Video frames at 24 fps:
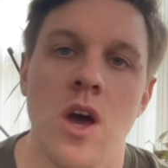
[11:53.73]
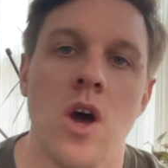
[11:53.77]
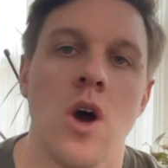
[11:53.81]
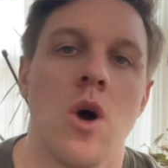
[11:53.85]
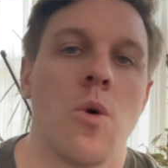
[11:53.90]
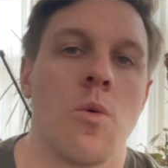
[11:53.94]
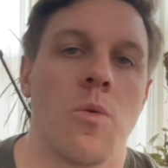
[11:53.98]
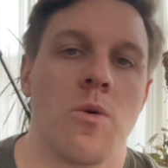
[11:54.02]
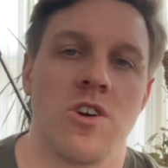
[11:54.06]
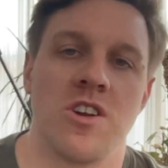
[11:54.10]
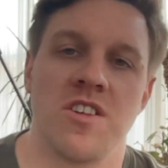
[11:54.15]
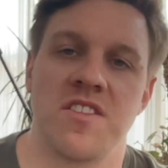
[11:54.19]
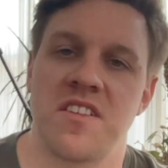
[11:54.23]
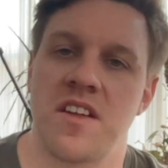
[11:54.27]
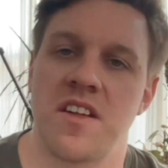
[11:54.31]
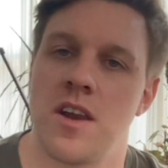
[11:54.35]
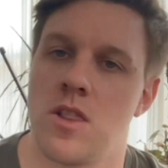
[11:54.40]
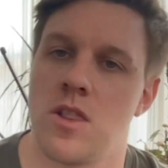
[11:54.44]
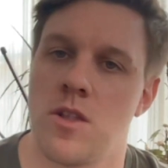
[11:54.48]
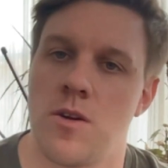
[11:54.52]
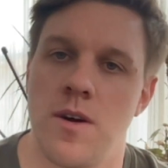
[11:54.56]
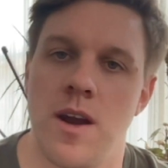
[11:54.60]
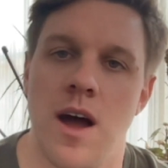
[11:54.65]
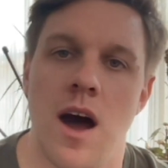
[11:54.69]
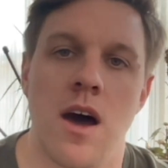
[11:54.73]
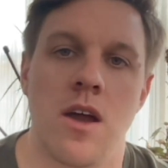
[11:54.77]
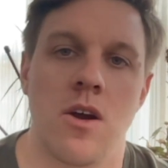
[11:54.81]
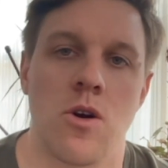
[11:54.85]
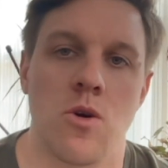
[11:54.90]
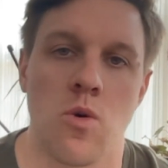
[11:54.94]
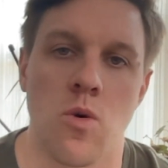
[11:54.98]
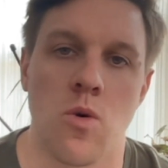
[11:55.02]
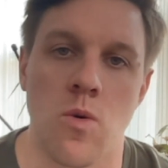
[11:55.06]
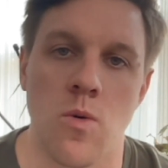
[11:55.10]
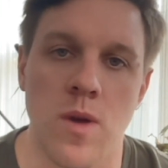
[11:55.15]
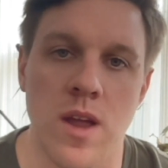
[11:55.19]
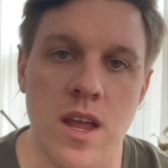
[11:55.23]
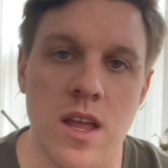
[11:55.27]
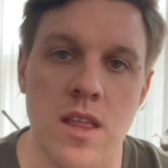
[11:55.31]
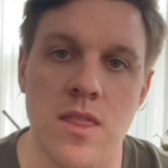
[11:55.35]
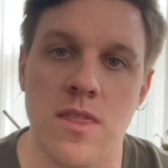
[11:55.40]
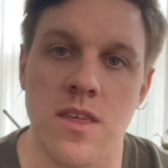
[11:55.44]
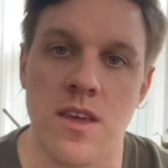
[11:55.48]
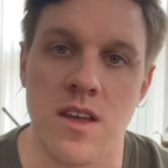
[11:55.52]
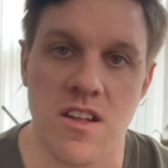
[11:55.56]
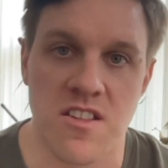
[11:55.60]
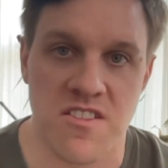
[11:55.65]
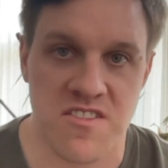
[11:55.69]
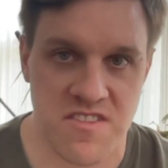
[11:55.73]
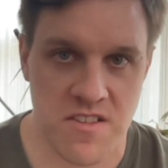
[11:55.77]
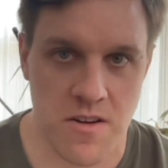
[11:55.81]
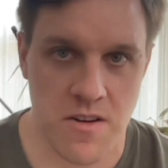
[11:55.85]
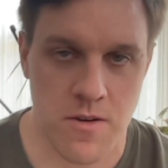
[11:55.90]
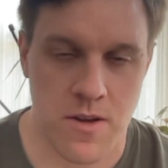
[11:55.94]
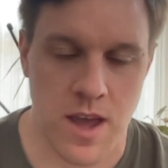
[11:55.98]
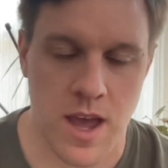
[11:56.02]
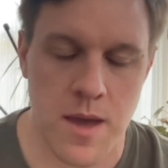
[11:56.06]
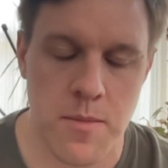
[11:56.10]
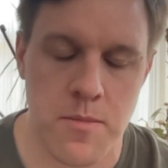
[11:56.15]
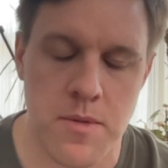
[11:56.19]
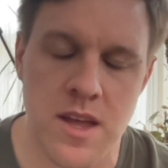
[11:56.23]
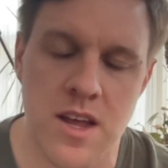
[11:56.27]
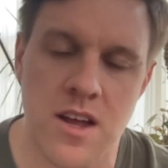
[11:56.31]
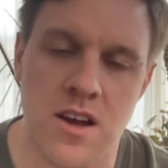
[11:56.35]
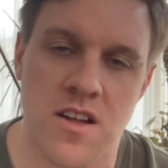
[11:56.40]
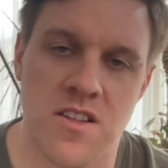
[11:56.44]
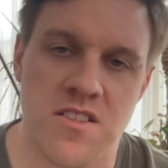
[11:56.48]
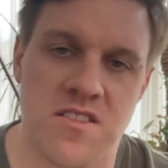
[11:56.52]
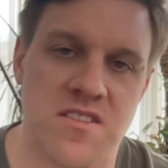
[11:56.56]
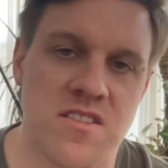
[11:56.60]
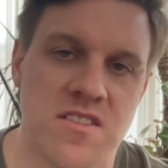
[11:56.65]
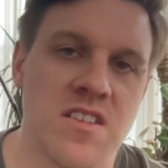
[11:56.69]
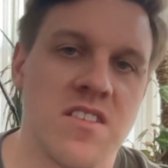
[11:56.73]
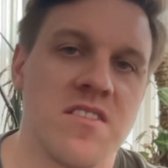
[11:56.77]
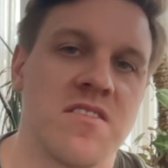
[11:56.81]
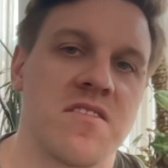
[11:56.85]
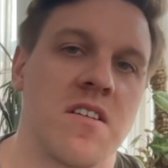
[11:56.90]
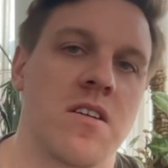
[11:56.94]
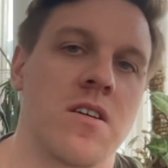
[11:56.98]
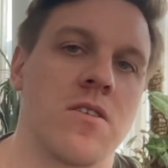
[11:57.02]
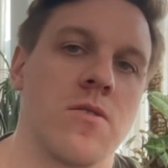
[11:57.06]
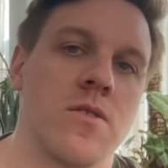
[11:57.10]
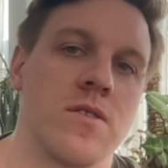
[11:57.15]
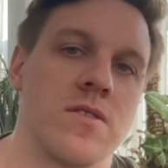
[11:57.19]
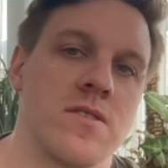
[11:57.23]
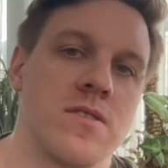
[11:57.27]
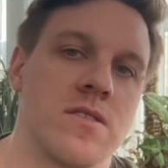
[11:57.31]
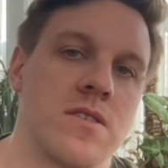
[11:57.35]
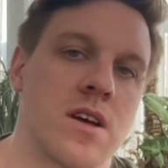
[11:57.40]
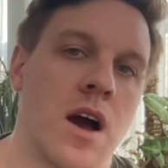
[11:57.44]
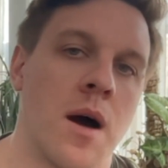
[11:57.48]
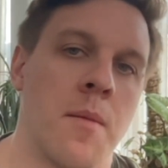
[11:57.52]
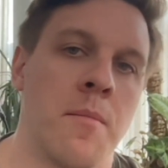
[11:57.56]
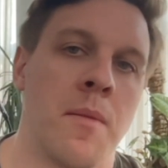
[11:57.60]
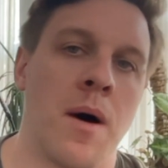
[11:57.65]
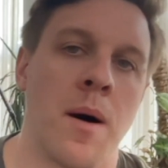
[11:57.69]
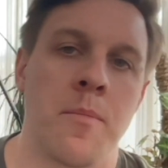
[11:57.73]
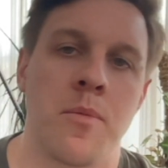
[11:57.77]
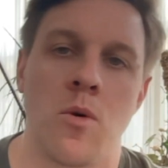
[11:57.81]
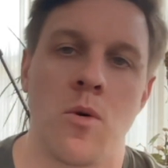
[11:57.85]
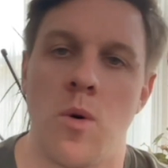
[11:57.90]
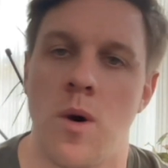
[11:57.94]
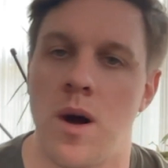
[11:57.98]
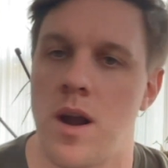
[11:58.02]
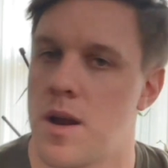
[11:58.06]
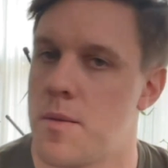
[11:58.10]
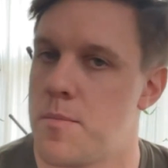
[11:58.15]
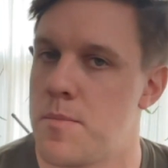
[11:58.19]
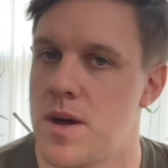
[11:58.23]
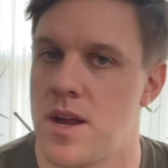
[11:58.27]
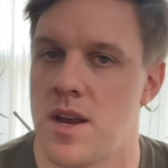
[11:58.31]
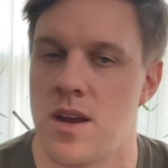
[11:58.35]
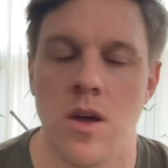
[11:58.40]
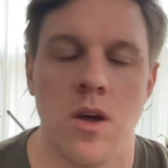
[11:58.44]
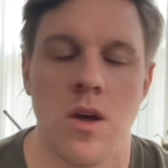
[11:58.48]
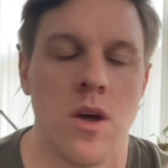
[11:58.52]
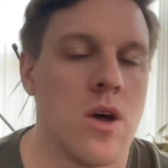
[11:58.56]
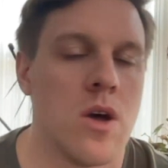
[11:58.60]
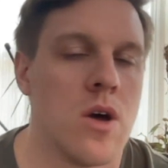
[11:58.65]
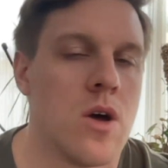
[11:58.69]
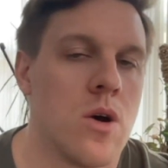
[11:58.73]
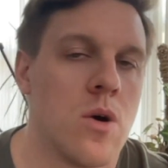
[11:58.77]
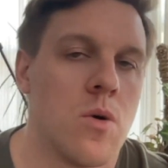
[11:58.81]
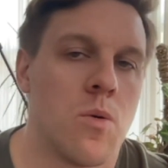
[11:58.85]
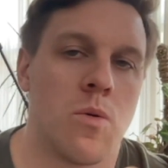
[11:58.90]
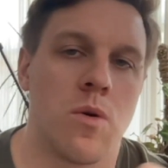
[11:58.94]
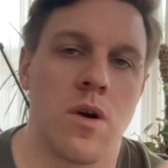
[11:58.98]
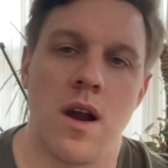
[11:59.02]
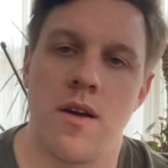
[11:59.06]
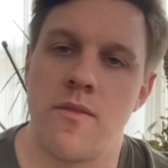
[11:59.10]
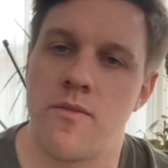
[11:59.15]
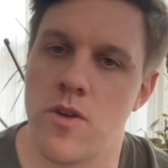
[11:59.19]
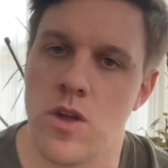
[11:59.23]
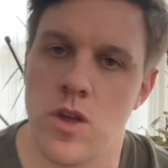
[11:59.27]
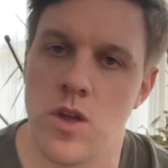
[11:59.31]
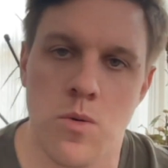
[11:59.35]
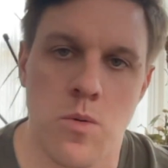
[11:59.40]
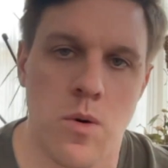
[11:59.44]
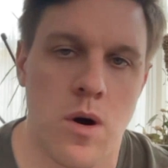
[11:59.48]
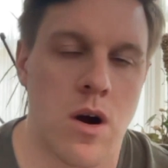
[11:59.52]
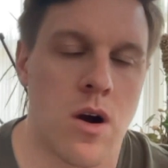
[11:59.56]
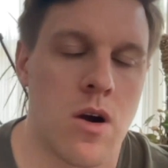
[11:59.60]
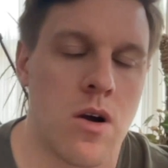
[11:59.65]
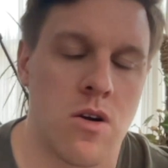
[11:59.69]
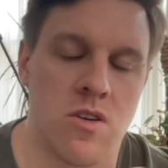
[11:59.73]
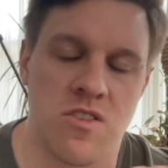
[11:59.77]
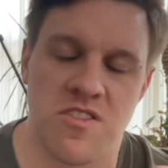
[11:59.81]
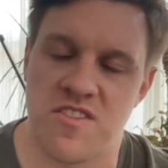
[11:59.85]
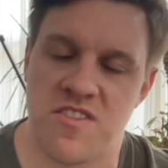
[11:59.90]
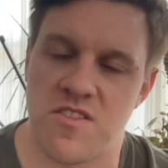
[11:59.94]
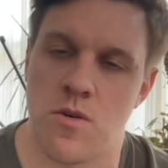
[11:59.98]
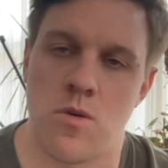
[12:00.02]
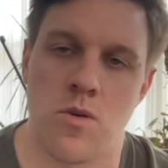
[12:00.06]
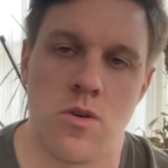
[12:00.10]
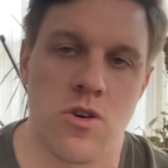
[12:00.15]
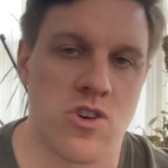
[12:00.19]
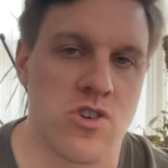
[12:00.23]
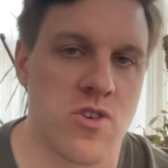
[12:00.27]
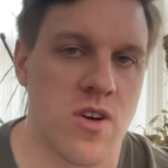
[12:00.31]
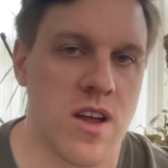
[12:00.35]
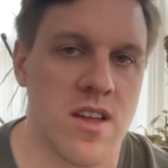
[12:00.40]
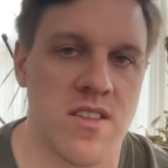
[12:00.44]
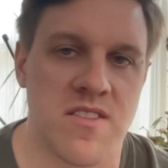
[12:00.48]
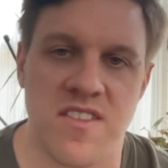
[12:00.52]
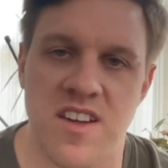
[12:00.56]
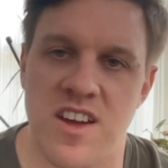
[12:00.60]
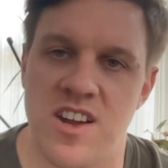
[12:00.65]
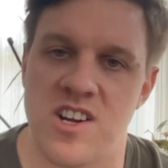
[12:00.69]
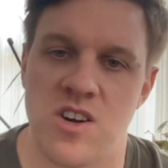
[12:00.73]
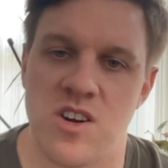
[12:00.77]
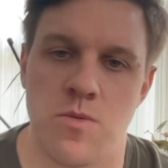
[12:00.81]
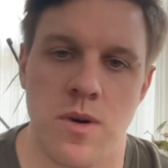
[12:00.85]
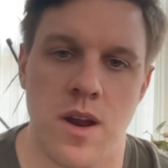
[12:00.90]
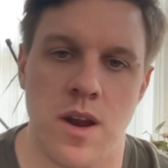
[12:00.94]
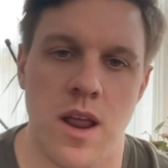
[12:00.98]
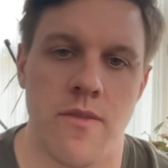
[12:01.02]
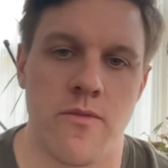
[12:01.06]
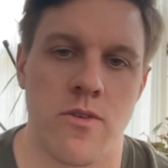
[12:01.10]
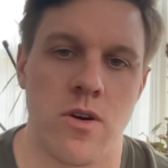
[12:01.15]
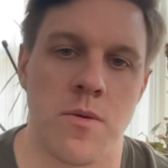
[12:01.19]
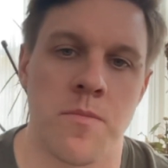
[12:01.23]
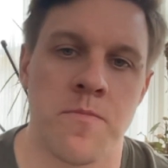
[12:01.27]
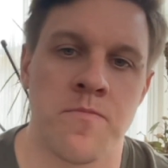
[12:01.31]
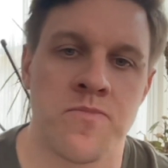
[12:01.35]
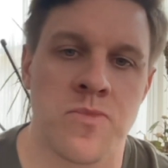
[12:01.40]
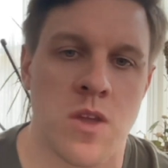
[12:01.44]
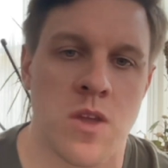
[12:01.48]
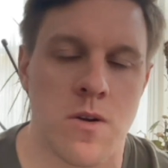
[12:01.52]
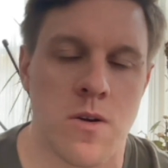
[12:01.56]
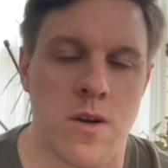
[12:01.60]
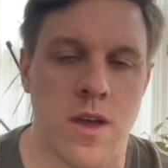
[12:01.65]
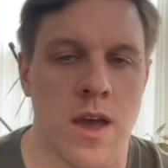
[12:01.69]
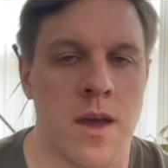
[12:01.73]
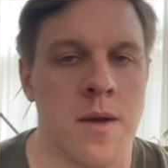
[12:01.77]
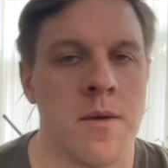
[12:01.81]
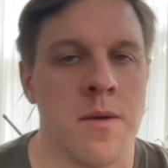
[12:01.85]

We're just gonna learn how to read these, okay? Because these are going to come up quite a bit wherever you are, store, train station, whatever, okay?